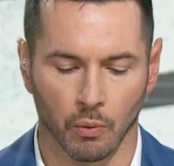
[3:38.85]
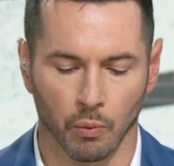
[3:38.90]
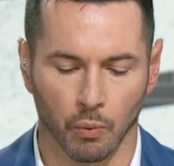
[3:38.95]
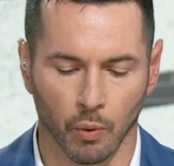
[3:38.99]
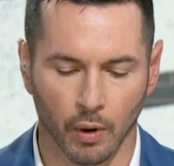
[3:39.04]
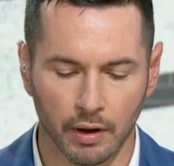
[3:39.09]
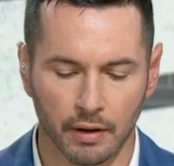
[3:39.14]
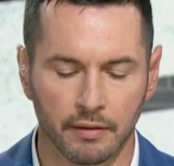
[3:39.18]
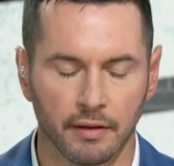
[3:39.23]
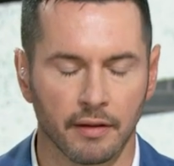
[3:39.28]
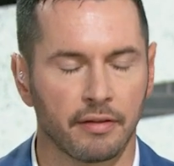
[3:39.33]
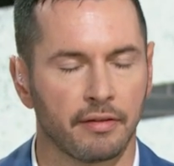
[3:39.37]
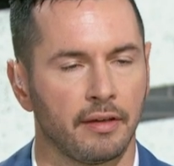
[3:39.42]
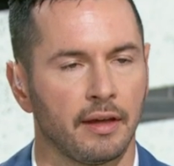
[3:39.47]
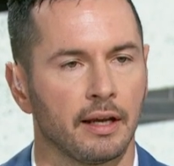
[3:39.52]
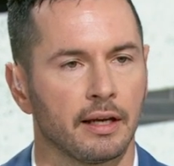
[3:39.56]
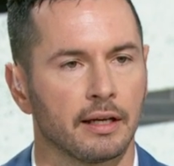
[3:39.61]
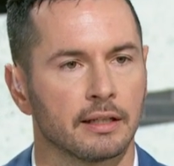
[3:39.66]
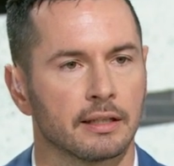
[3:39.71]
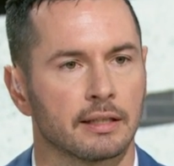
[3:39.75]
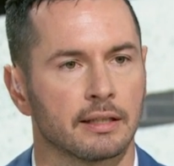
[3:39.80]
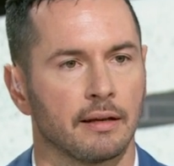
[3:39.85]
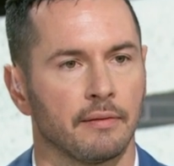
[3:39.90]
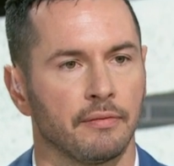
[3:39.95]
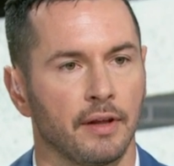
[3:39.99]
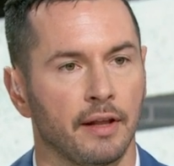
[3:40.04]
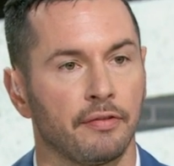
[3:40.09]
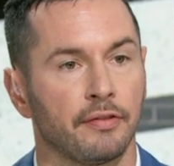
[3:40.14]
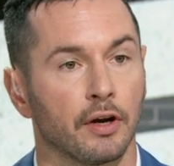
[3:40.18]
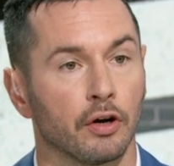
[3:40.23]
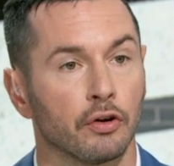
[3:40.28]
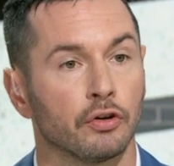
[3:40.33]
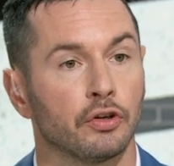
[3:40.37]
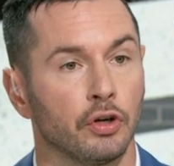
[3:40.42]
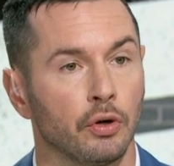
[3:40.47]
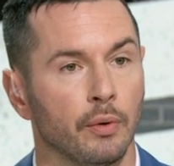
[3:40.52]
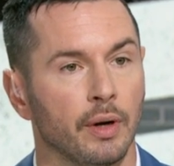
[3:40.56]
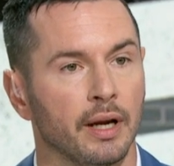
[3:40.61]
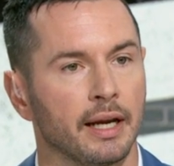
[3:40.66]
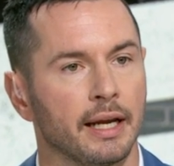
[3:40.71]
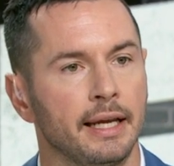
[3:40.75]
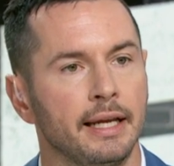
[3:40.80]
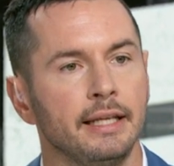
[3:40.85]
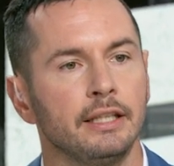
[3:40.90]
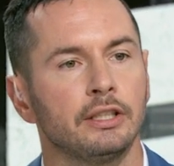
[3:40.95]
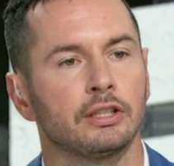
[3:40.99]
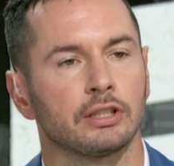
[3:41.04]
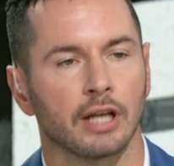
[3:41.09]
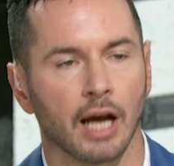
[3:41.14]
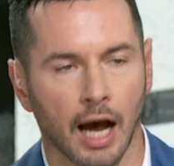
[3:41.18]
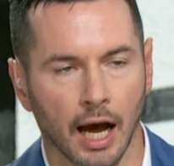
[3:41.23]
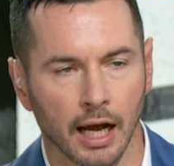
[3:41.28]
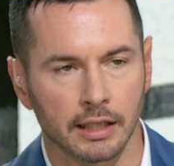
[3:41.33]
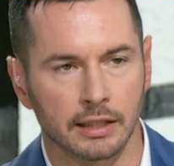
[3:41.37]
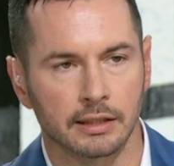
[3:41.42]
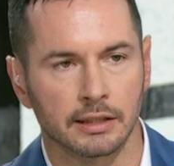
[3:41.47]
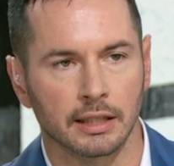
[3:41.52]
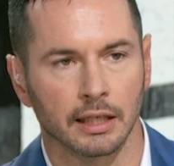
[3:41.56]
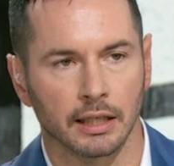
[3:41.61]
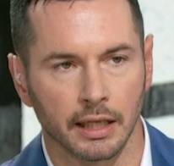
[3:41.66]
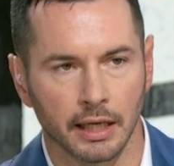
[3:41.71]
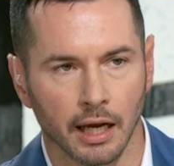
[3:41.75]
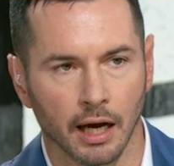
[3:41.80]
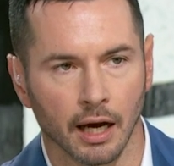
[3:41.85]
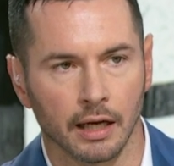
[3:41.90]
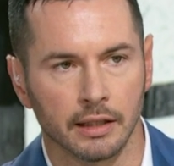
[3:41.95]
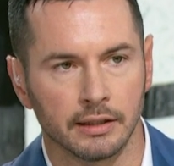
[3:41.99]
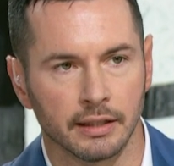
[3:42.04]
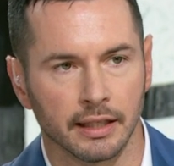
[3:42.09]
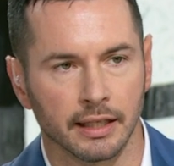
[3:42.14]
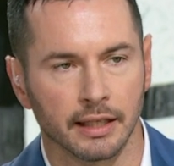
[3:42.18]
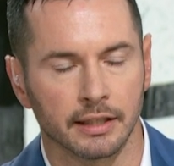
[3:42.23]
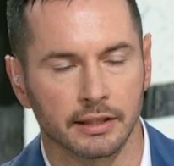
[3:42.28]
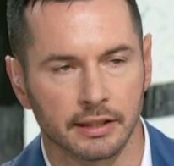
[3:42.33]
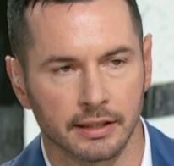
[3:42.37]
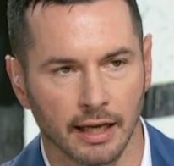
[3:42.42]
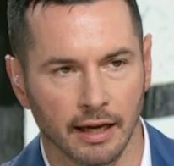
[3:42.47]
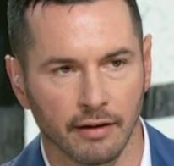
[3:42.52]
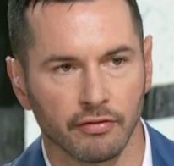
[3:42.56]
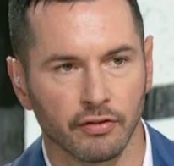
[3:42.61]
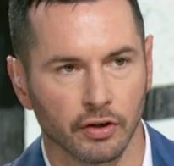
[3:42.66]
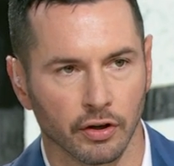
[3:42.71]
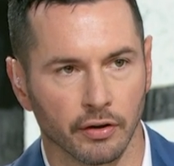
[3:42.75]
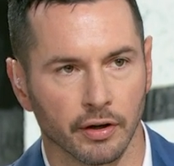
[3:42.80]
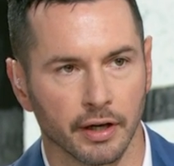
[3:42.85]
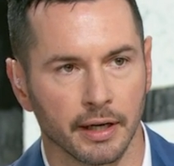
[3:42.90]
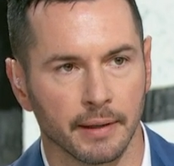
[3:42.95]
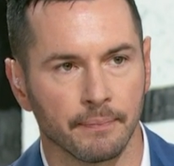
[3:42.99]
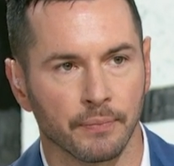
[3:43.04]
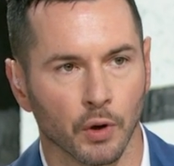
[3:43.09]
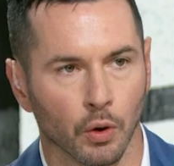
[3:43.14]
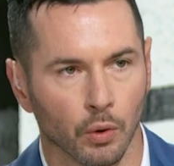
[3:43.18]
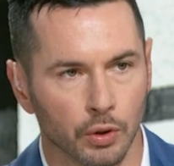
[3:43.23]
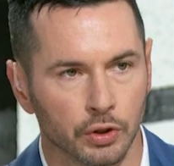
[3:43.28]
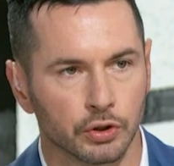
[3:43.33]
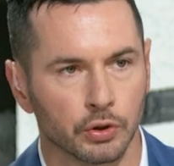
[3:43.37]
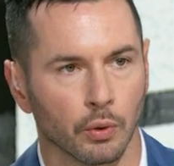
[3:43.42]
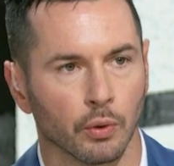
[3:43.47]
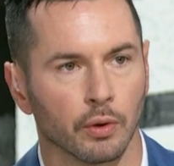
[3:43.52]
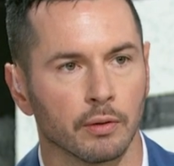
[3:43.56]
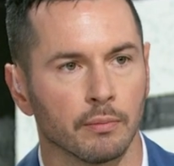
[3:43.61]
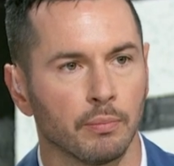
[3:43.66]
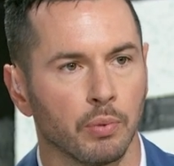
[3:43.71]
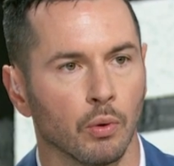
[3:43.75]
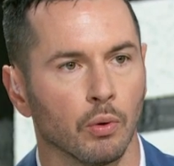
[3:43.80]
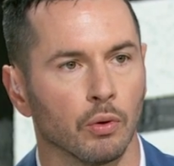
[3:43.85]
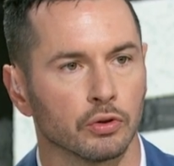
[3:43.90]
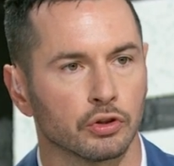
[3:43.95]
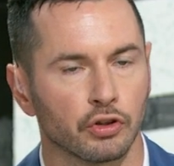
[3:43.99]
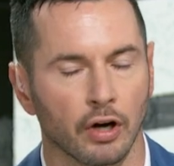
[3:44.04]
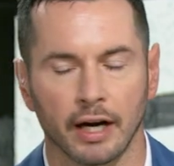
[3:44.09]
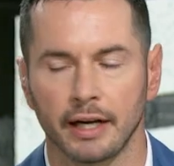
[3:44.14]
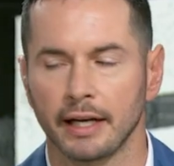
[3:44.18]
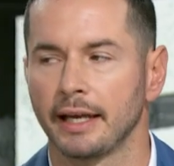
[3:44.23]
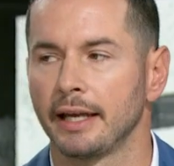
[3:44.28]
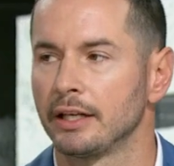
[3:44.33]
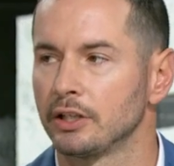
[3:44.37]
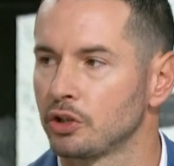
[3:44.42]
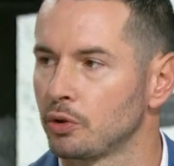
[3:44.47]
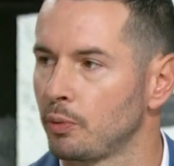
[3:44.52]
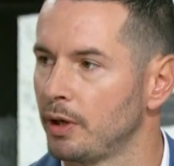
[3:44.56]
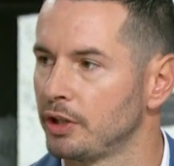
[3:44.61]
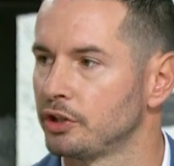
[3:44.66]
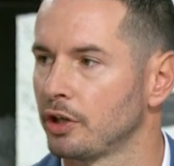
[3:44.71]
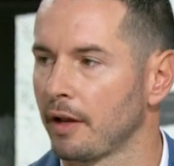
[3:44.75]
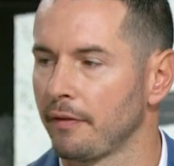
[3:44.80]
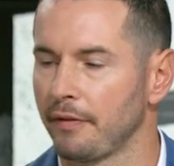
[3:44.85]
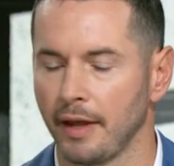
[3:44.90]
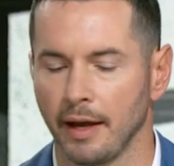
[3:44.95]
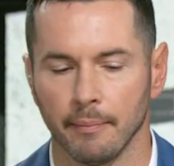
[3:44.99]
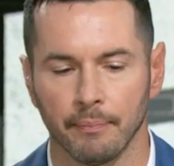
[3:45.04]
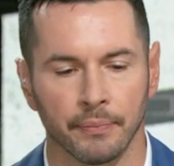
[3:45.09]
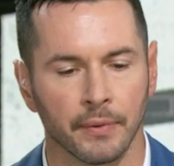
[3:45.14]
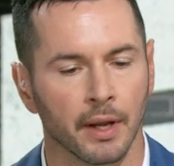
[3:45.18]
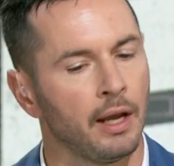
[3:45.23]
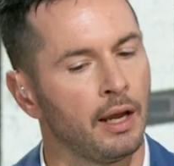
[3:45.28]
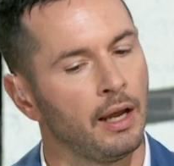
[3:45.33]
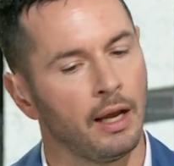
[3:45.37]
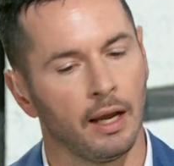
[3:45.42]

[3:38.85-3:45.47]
One of the things that they're doing, he's constantly hunting Steph Curry or Jordan Poole, trying to get a switch on them,